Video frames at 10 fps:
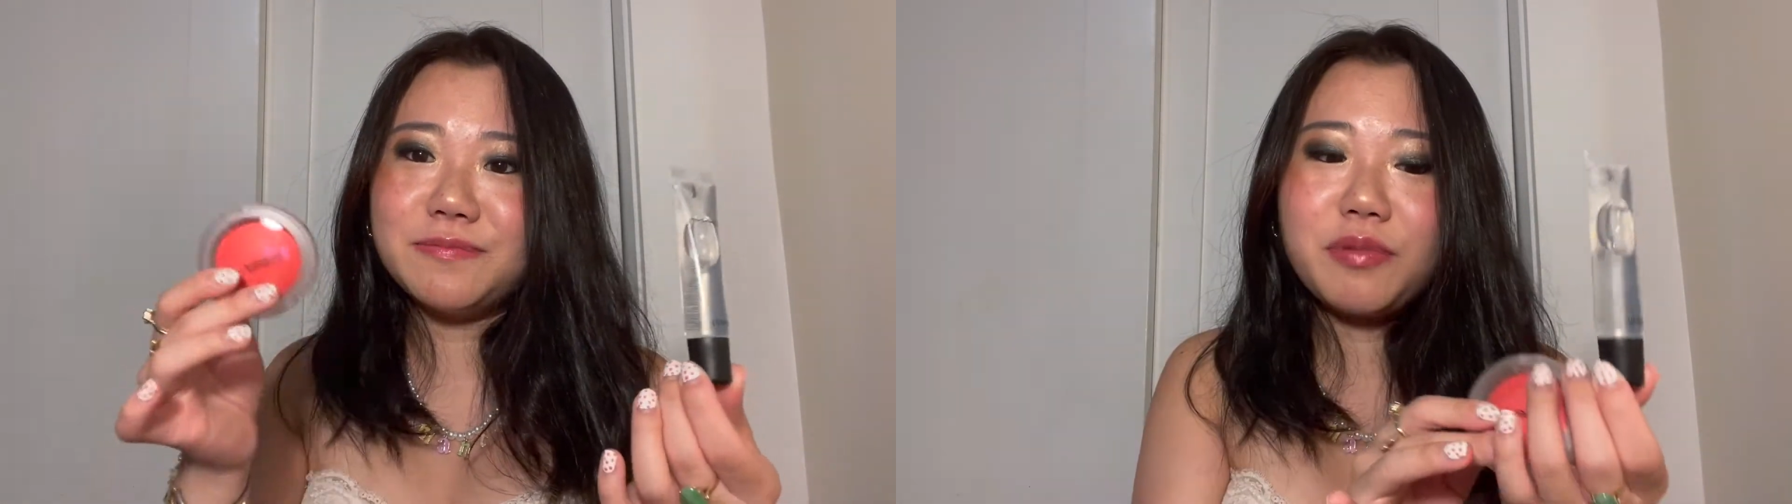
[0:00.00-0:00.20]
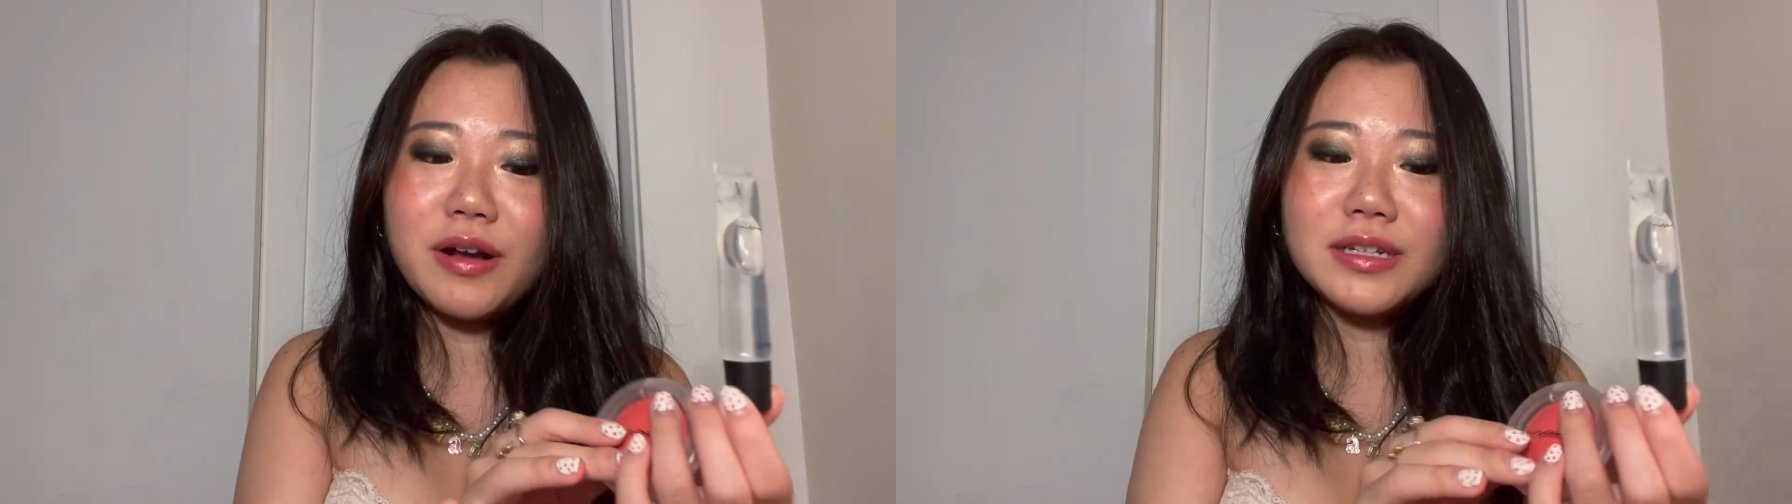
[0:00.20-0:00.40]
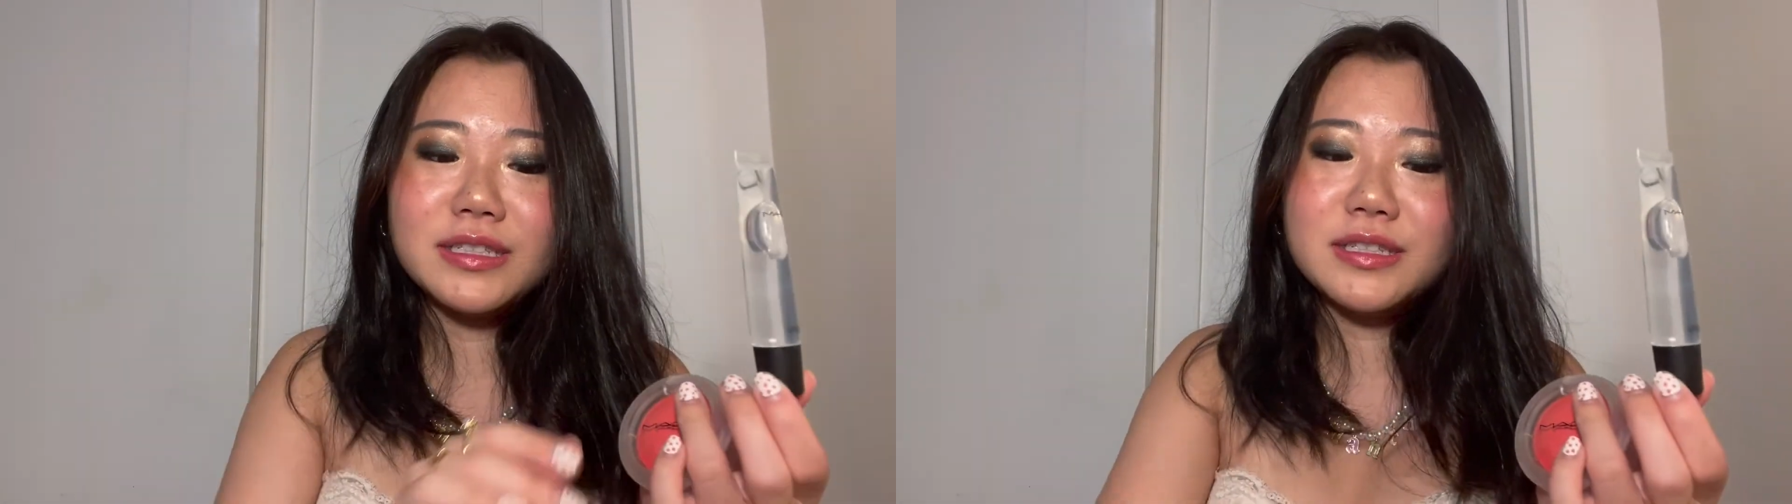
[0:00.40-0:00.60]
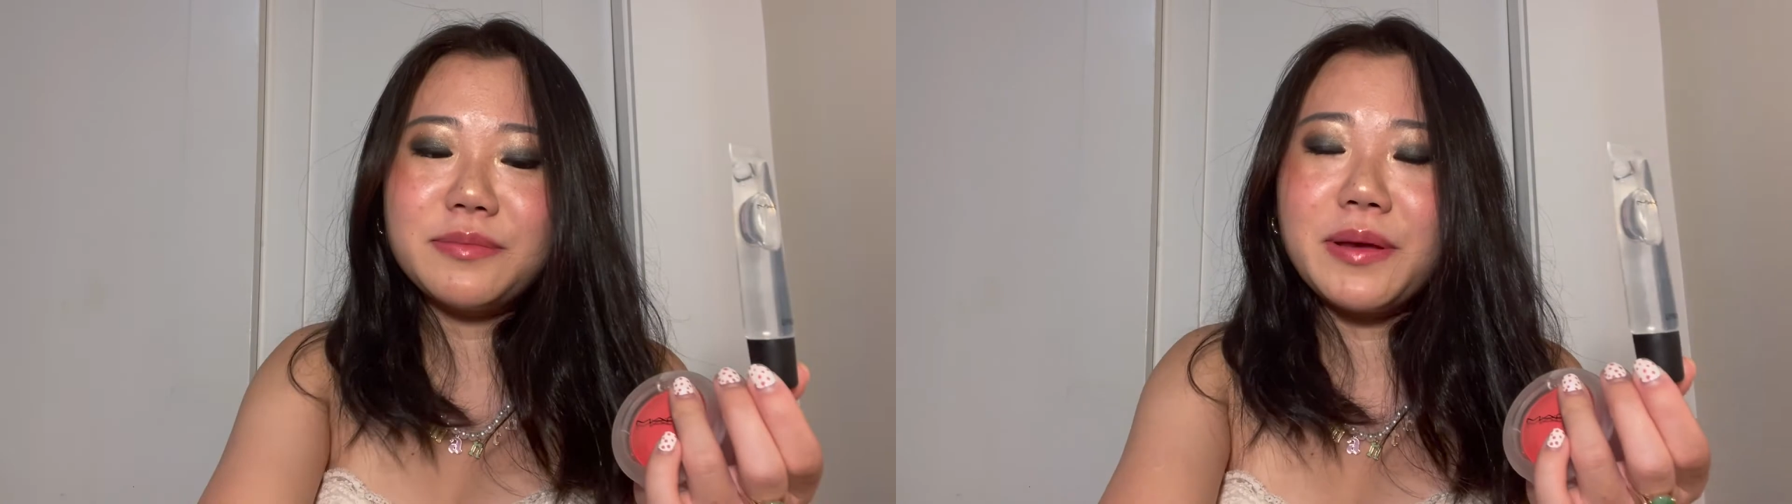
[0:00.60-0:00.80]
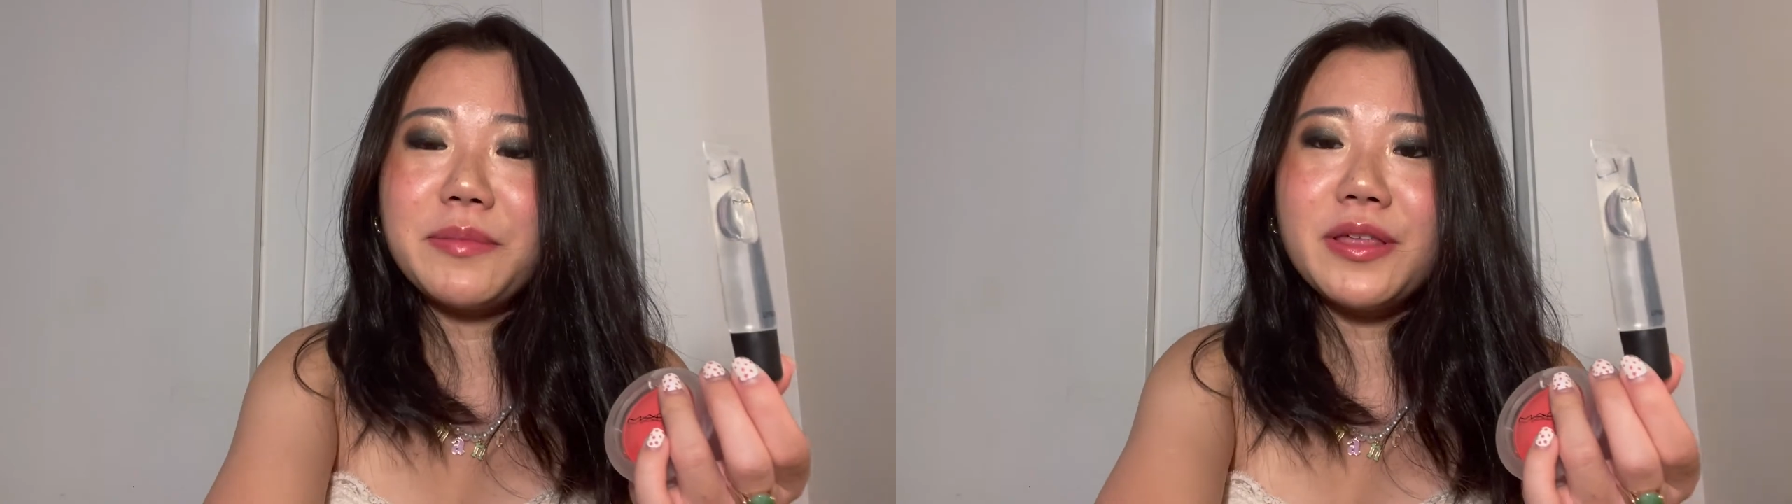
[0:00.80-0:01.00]
products to
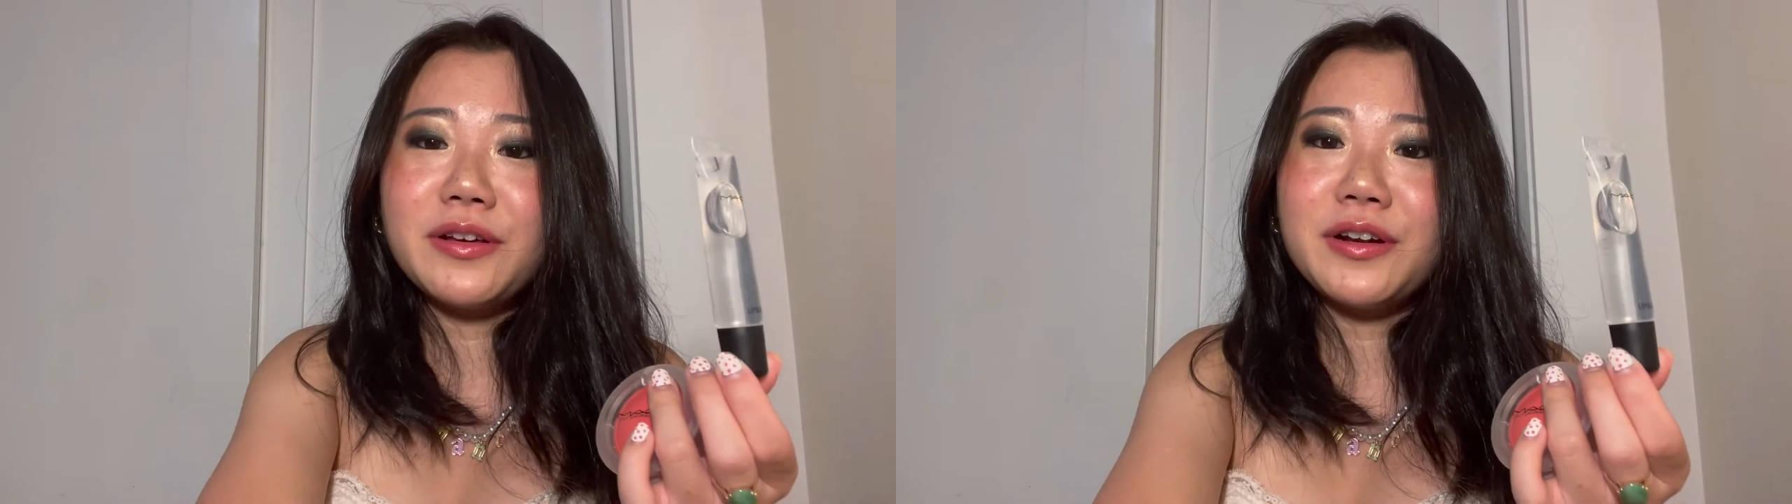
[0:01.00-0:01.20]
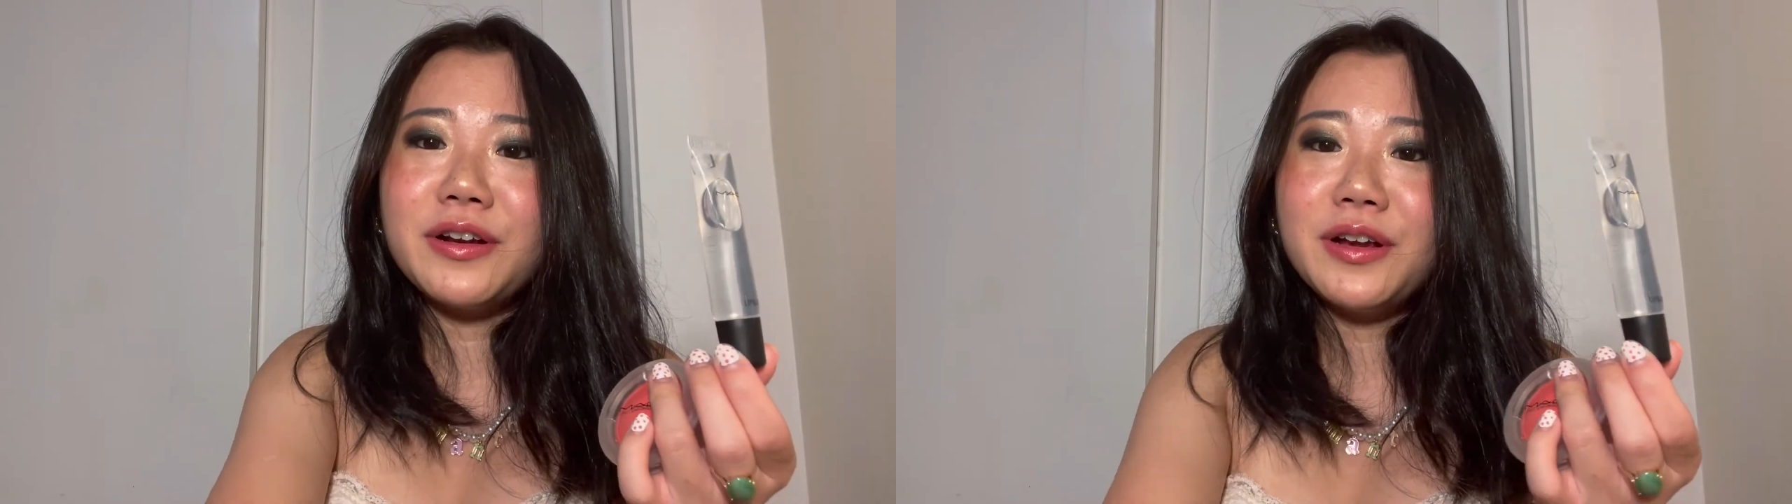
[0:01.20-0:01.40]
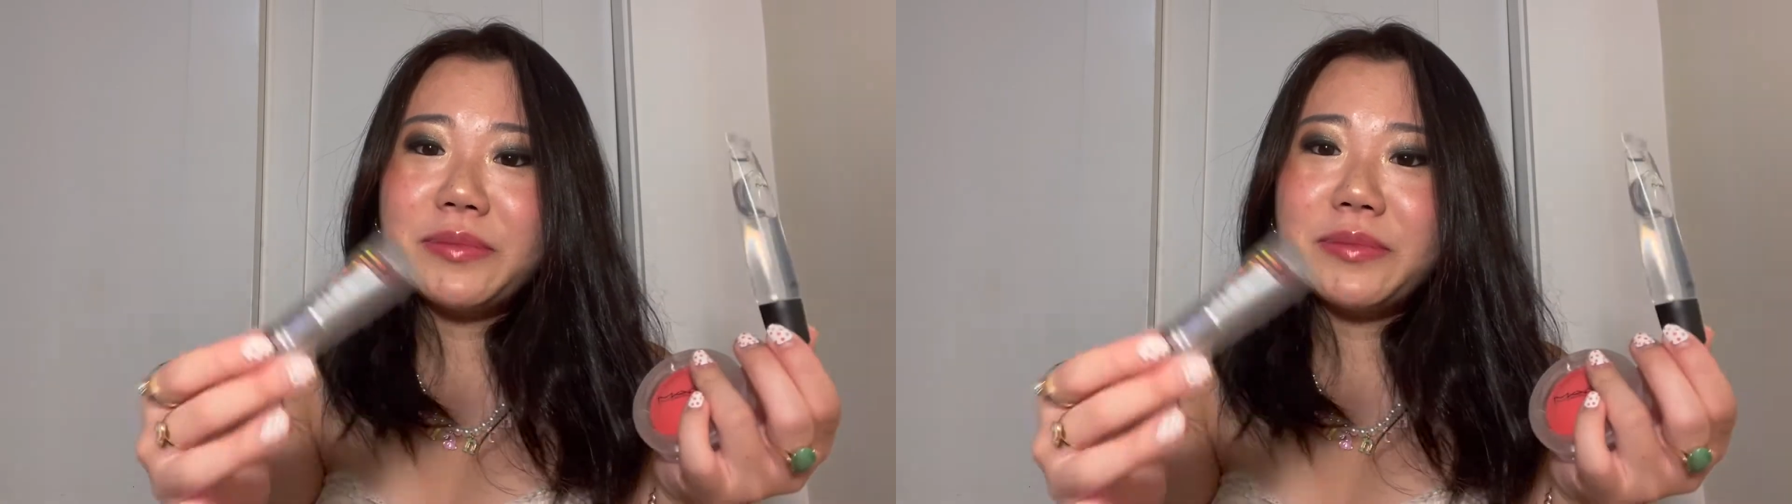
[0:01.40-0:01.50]
my mother